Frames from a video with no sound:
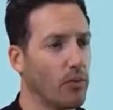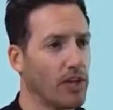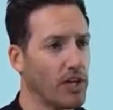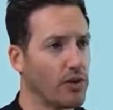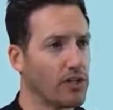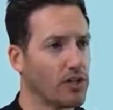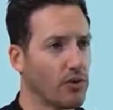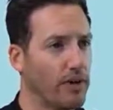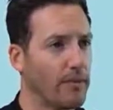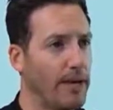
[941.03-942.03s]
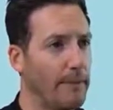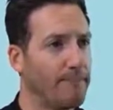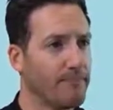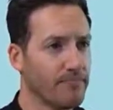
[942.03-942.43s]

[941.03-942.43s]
what the units are going to be.